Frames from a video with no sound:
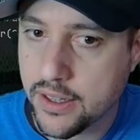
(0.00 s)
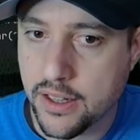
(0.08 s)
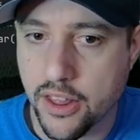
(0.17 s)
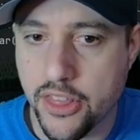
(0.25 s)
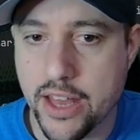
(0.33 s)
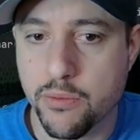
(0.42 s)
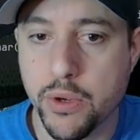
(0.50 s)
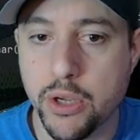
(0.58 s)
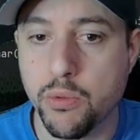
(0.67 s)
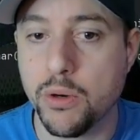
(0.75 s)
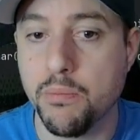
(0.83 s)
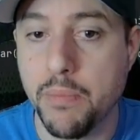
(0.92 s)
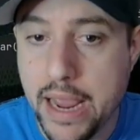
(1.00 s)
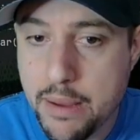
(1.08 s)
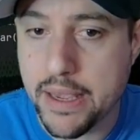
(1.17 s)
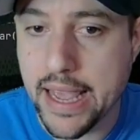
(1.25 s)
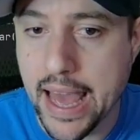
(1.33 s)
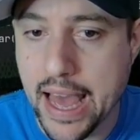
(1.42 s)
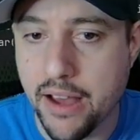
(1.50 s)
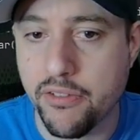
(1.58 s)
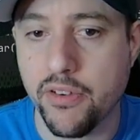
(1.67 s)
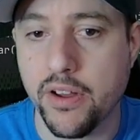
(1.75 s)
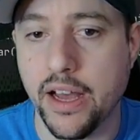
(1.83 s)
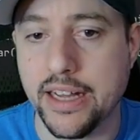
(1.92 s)
then we would maybe have
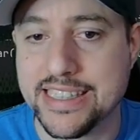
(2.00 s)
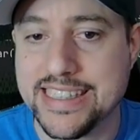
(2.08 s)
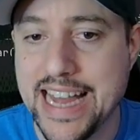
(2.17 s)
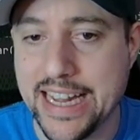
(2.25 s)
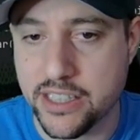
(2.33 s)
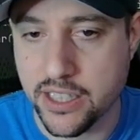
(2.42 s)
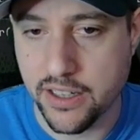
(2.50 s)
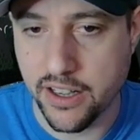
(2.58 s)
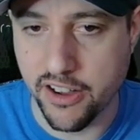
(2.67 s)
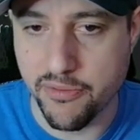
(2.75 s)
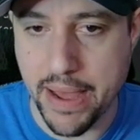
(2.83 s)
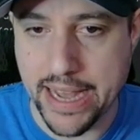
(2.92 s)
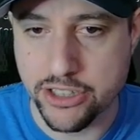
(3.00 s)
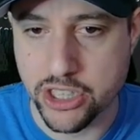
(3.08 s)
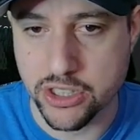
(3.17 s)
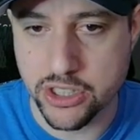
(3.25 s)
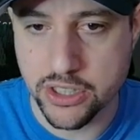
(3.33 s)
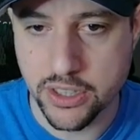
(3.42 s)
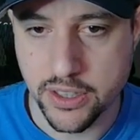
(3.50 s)
a set of matches,